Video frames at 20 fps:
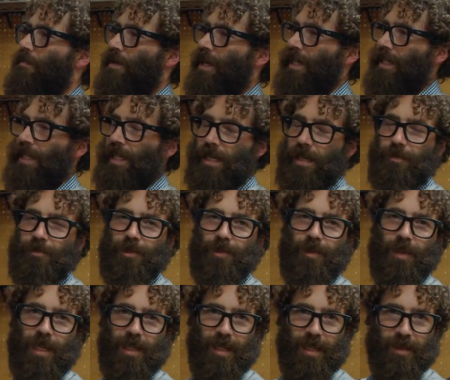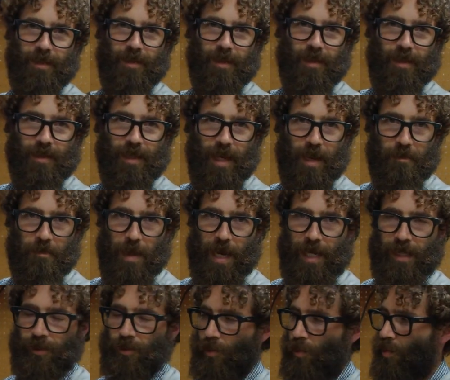button it up so they can get
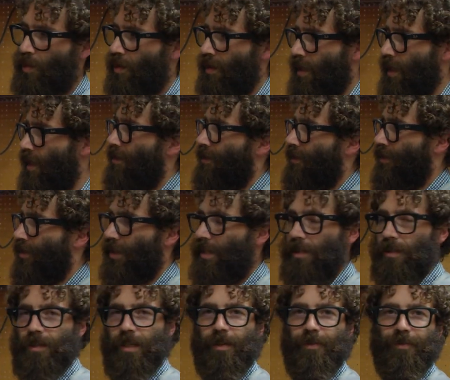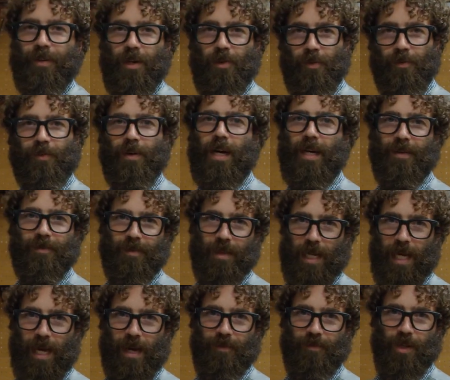back to work. They're still gonna verify if
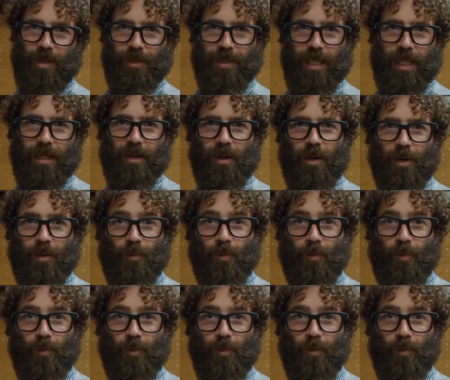they have their data on